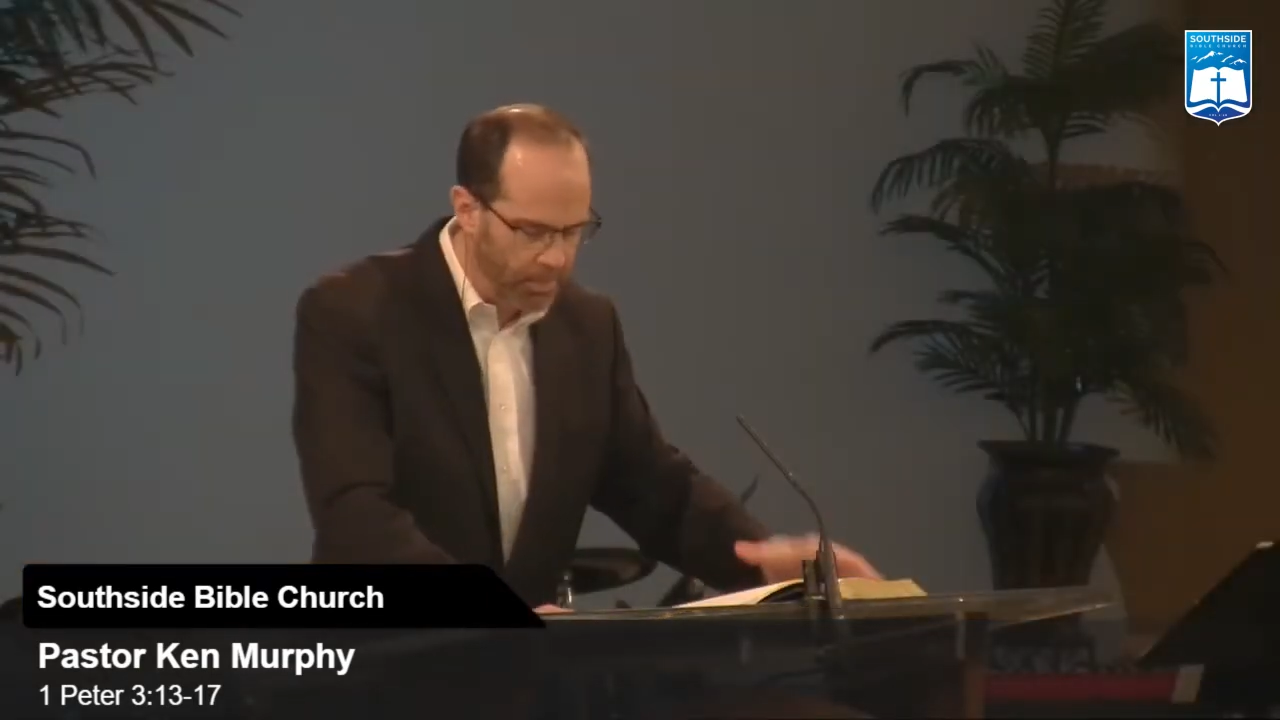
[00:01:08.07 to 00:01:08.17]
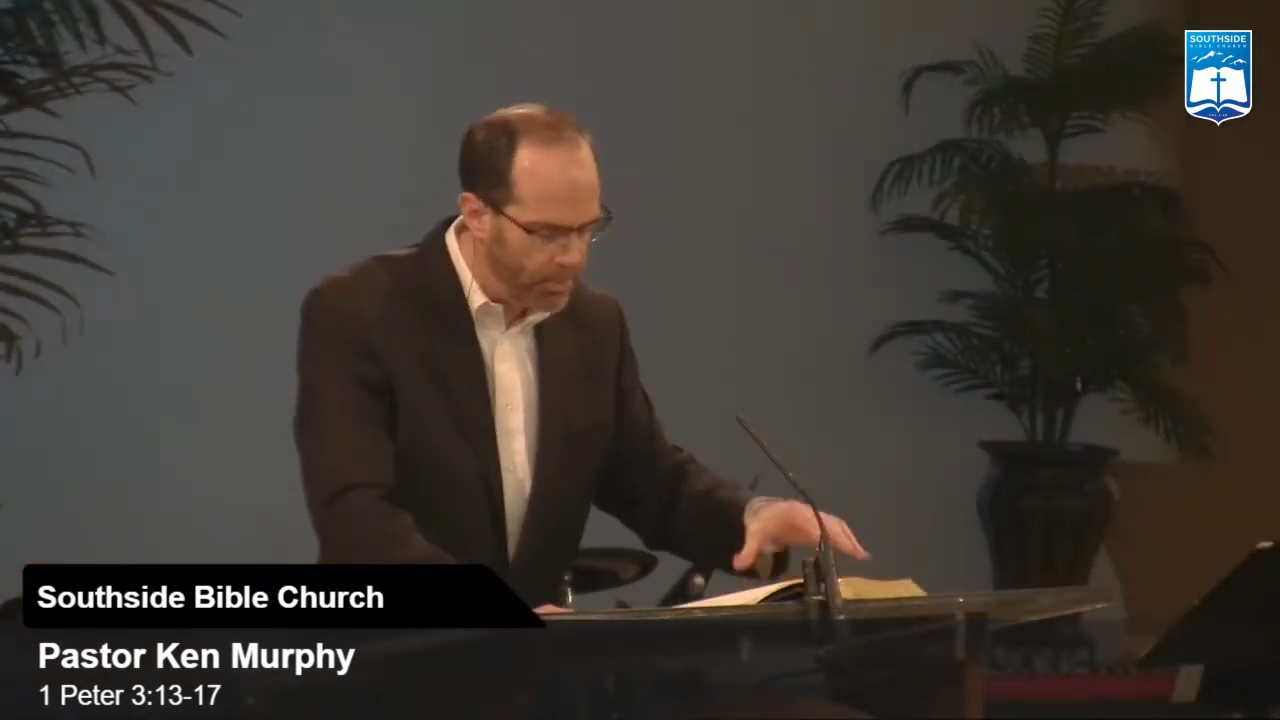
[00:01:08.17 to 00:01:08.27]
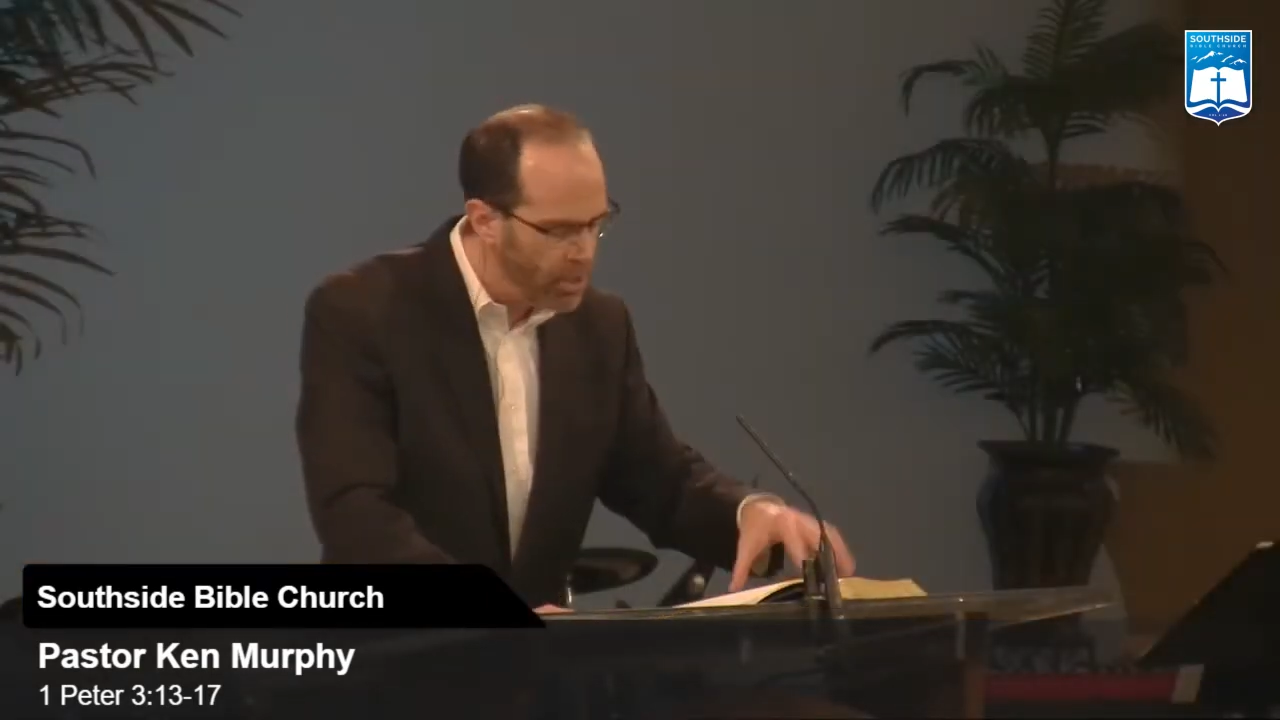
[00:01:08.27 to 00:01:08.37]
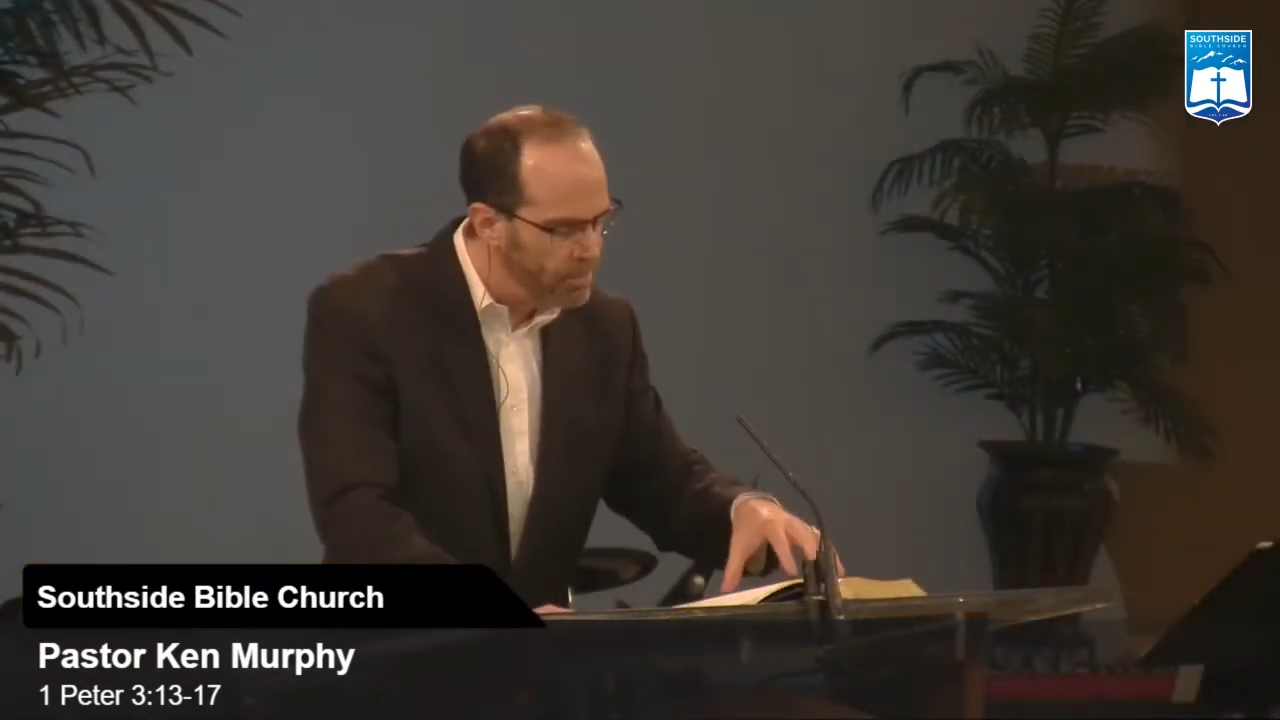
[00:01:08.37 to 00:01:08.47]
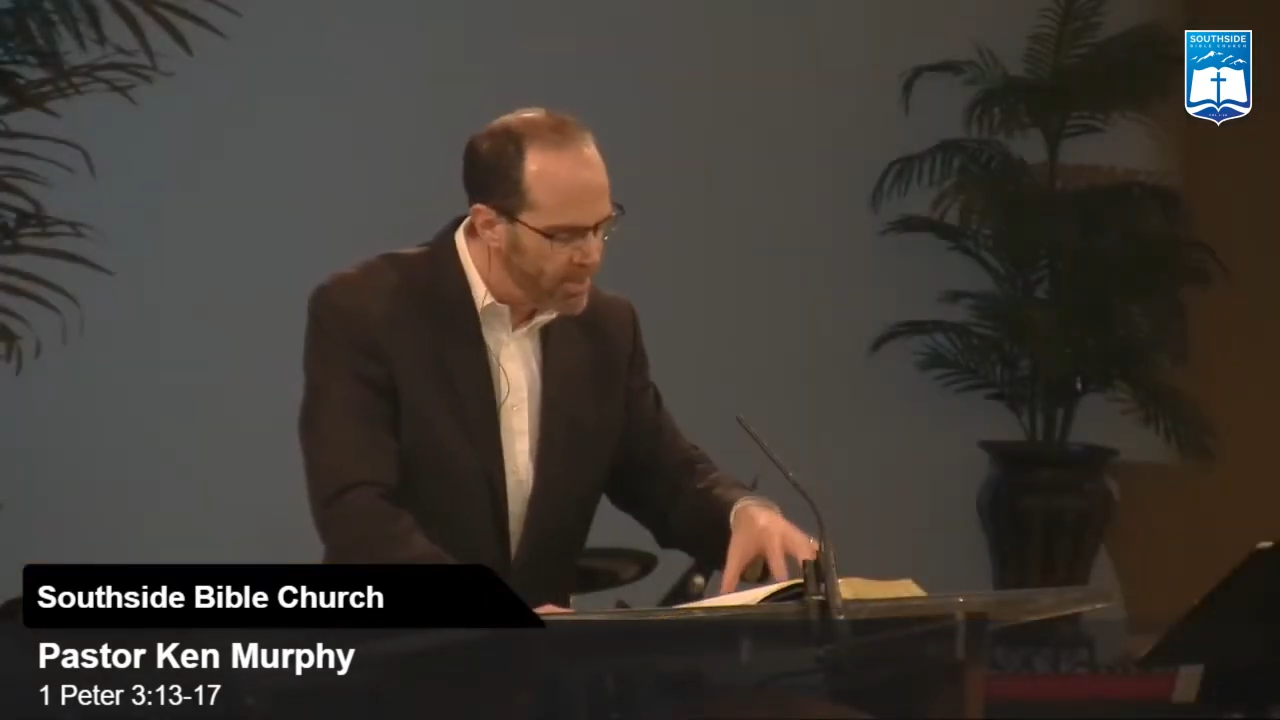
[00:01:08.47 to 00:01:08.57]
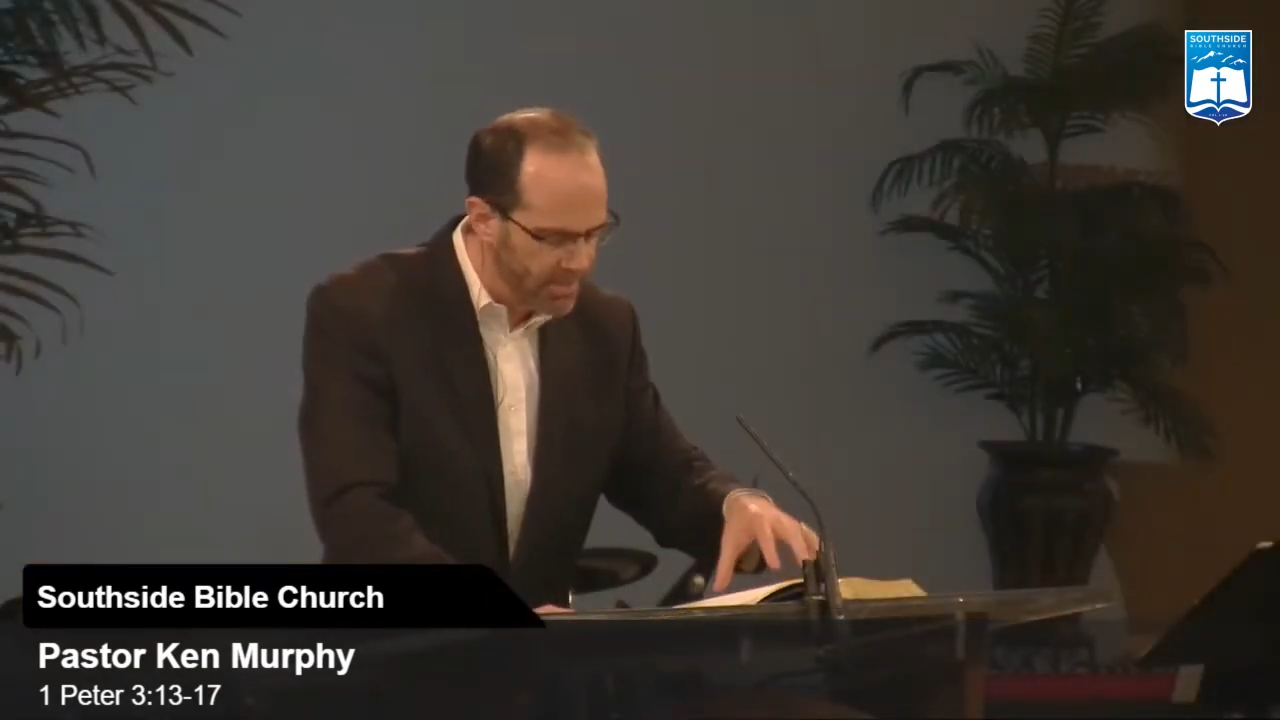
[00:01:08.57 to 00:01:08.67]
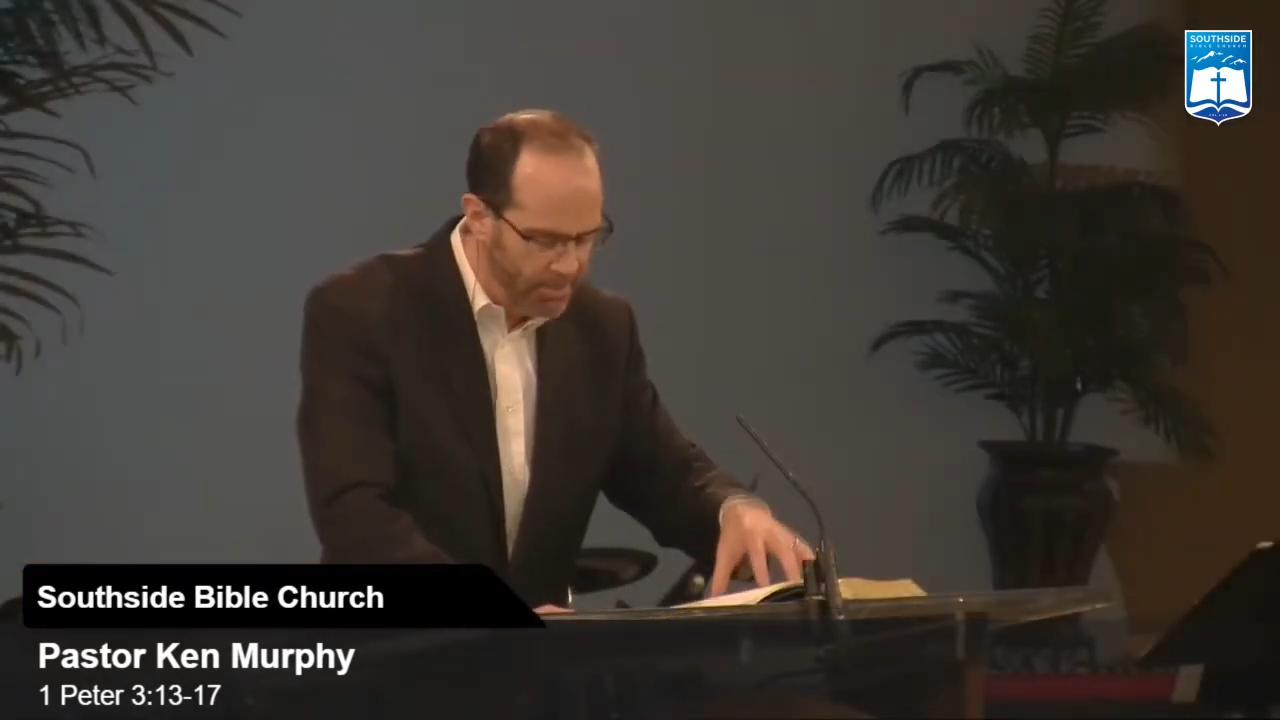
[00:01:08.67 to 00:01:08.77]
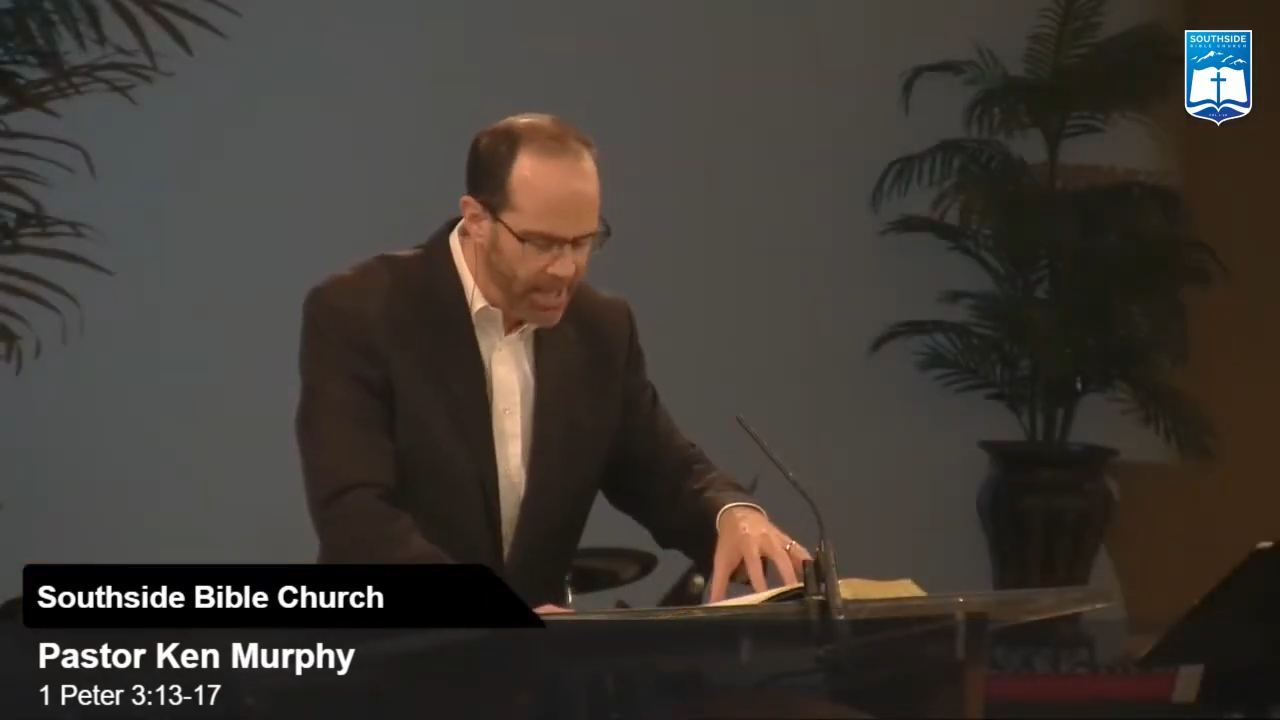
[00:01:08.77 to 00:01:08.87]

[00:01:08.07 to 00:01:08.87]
And the purpose